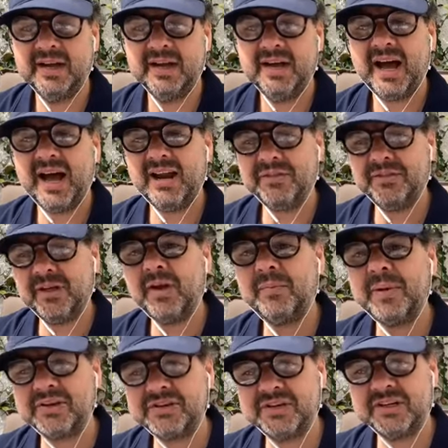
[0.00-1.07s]
And I think
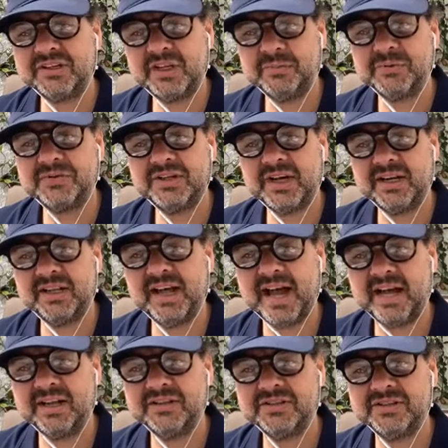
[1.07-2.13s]
about 60% of the
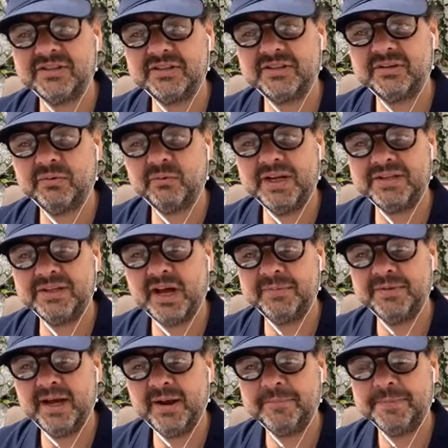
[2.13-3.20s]
hands went up,
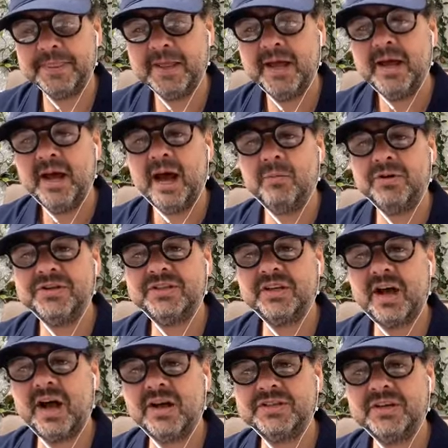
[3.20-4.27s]
yeah? And we
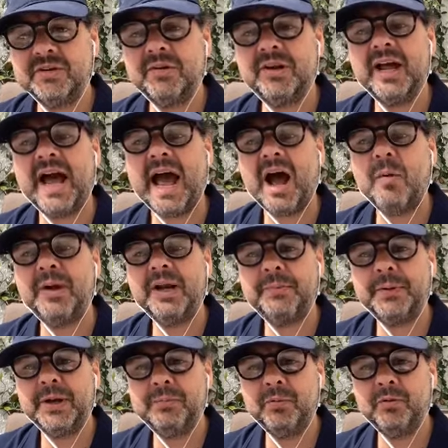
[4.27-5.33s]
asked everyone, how many
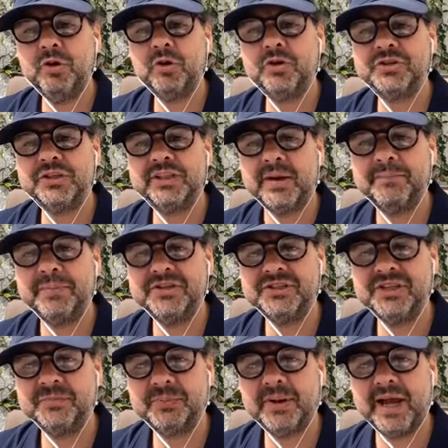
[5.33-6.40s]
people looked at their
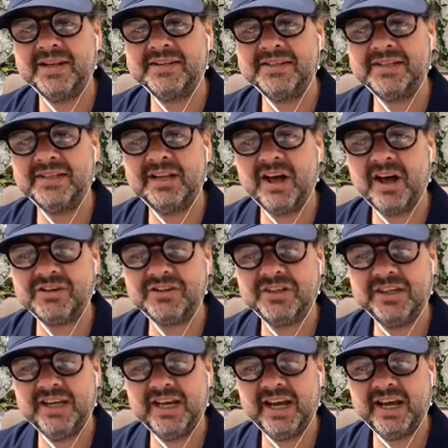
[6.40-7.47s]
business plans in the last
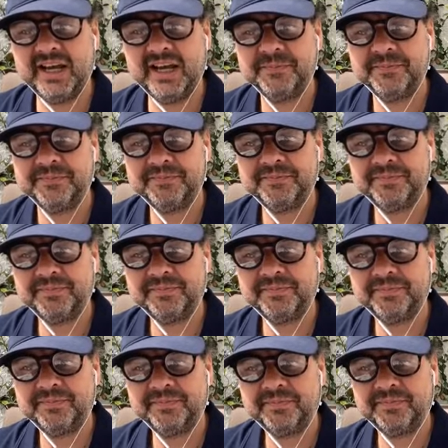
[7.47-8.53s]
year?
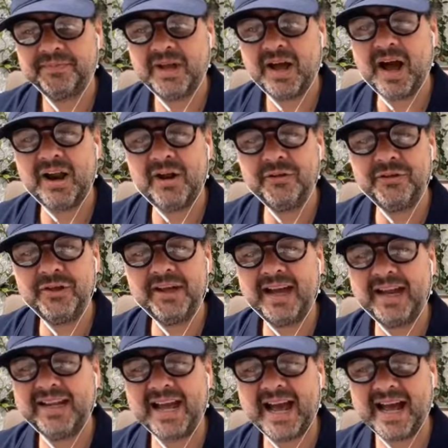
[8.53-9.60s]
I don't think
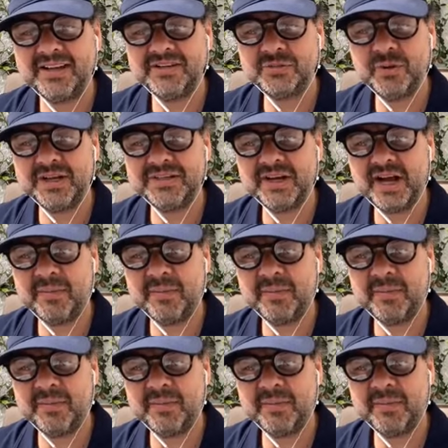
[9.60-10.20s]
any hands went up.